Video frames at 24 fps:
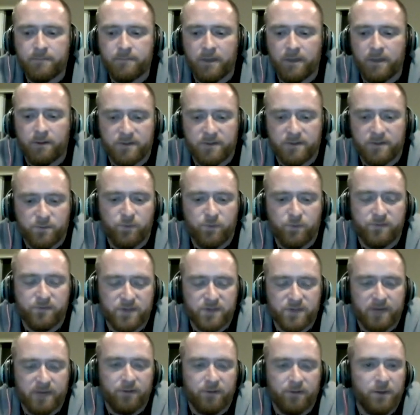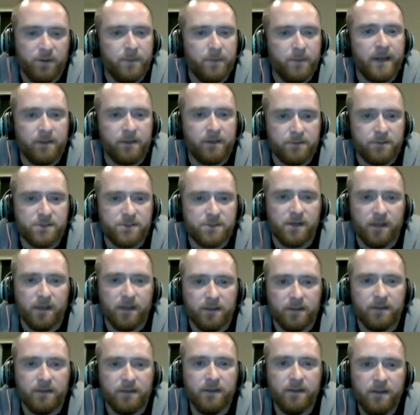His moves at running back were
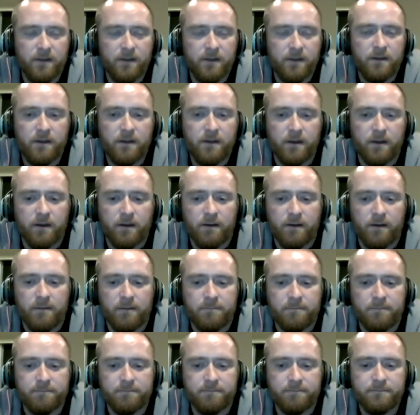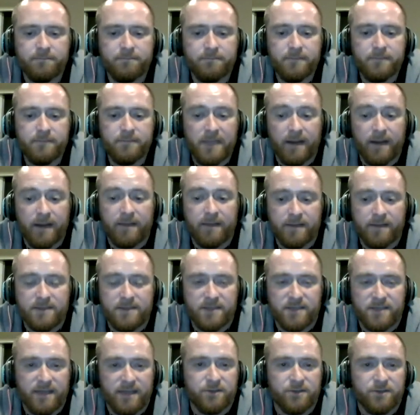solid. I think he's
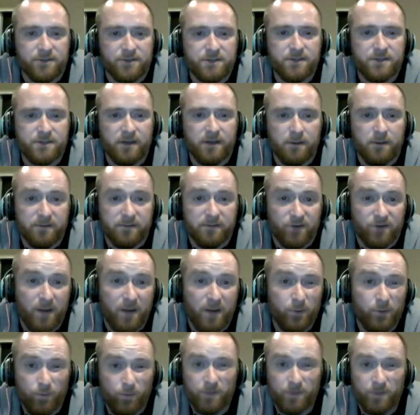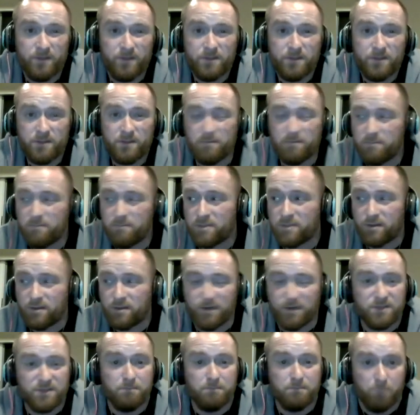dangerous. If Robert Woods
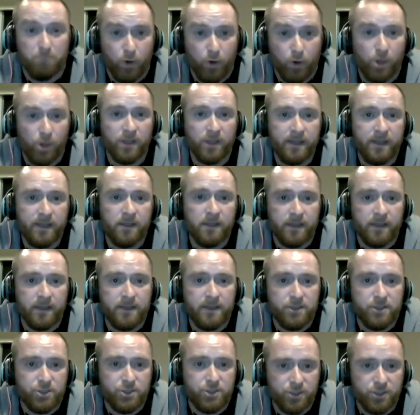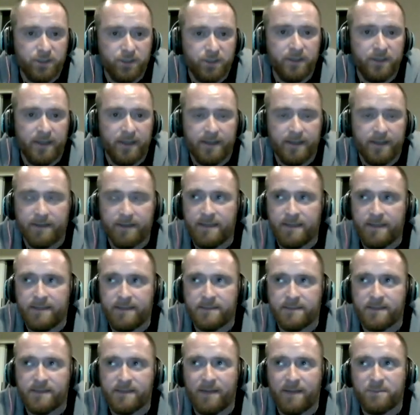starts balling like he should and he
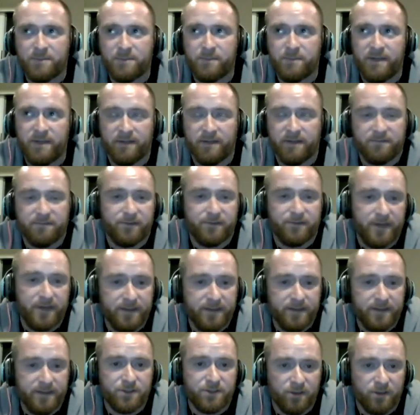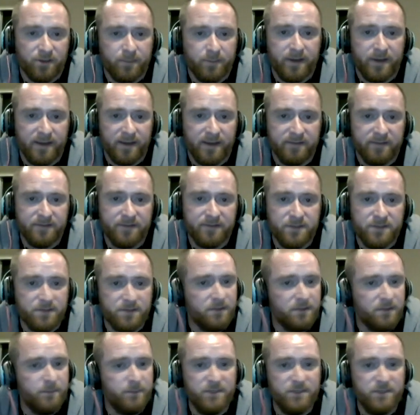stops being afraid to start Mike Evans,
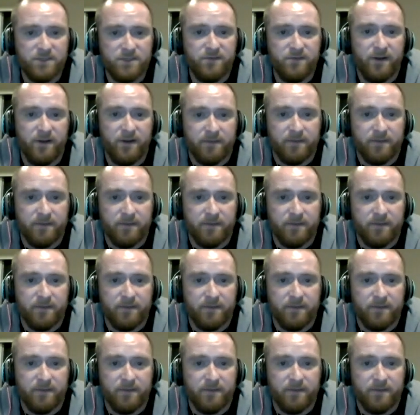he'll be just fine.